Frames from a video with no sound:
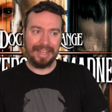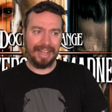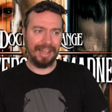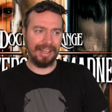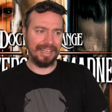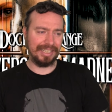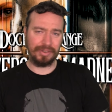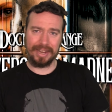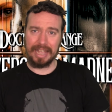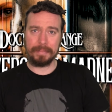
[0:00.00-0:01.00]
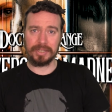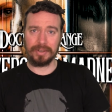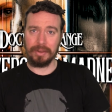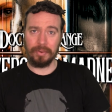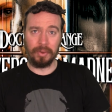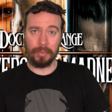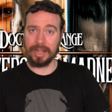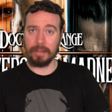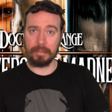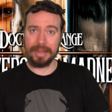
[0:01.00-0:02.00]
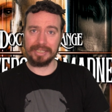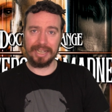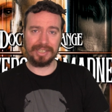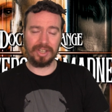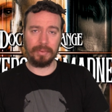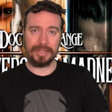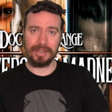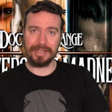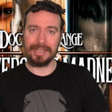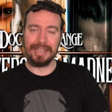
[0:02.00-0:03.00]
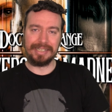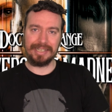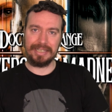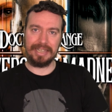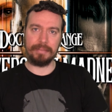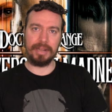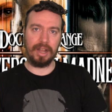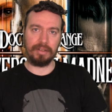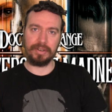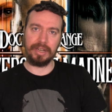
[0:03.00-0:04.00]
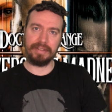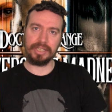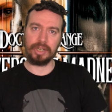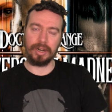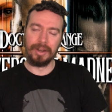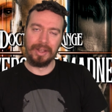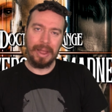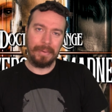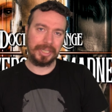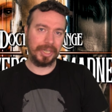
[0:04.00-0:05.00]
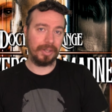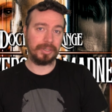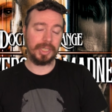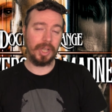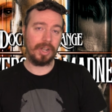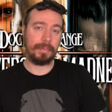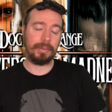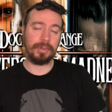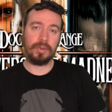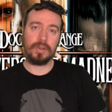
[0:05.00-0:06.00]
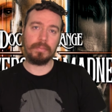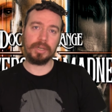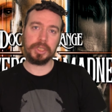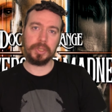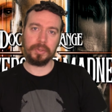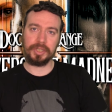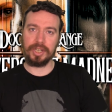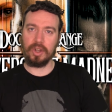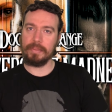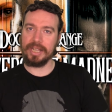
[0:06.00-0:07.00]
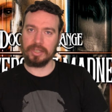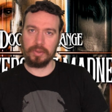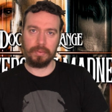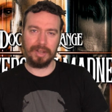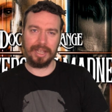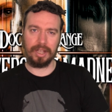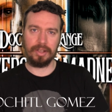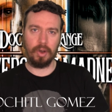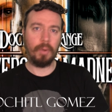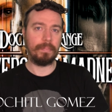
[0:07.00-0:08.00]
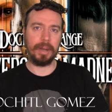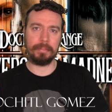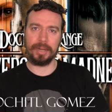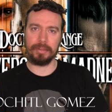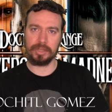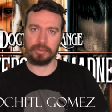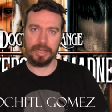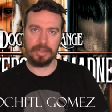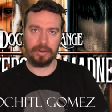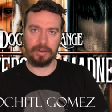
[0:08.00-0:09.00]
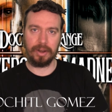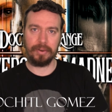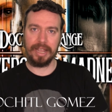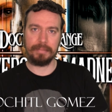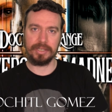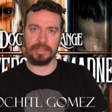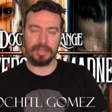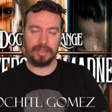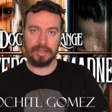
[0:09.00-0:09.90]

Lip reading: He has great chemistry with Cumberbatch, and it's always nice to see him along for the adventure. We should also talk about newcomer Xochí Gómez, who I hope I pronounced it right. Our name is...